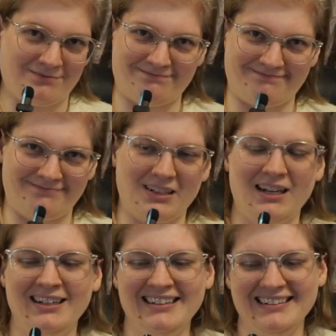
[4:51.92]
hmm,
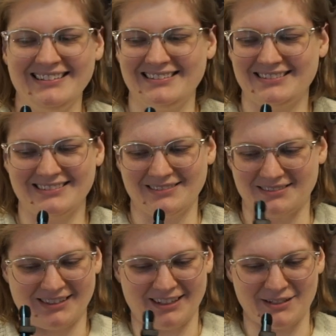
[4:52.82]

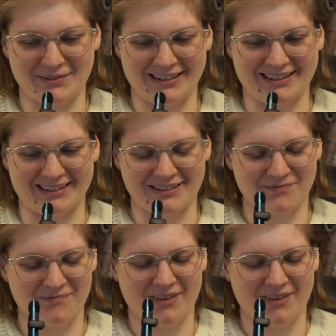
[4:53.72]
it is what it is.